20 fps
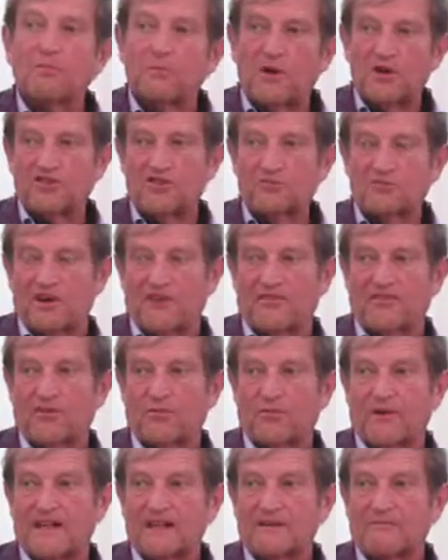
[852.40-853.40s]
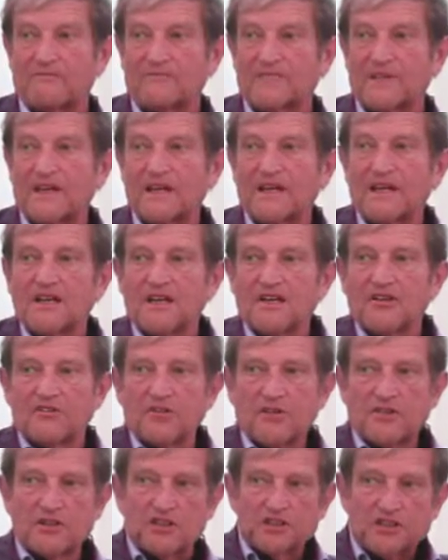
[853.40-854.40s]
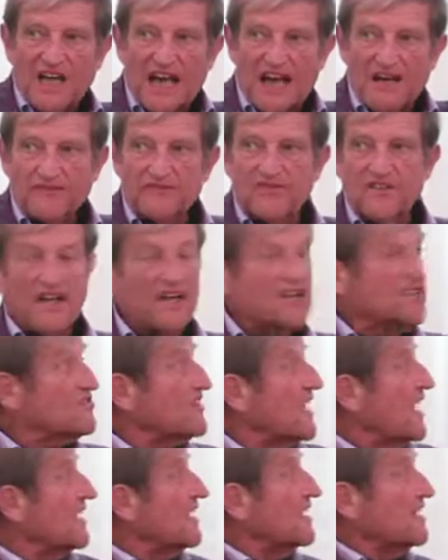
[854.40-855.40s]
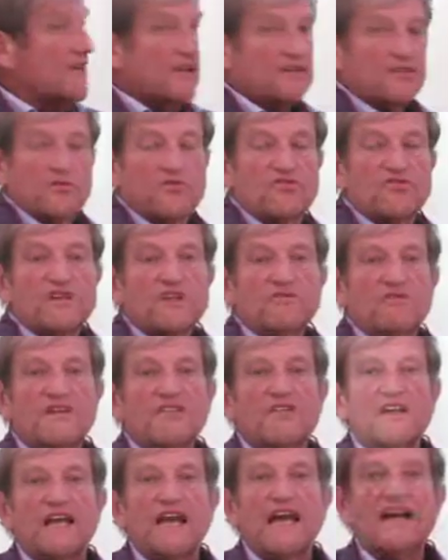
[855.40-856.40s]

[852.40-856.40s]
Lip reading: bottom of the well. So the shafts are sunk, and you see when they are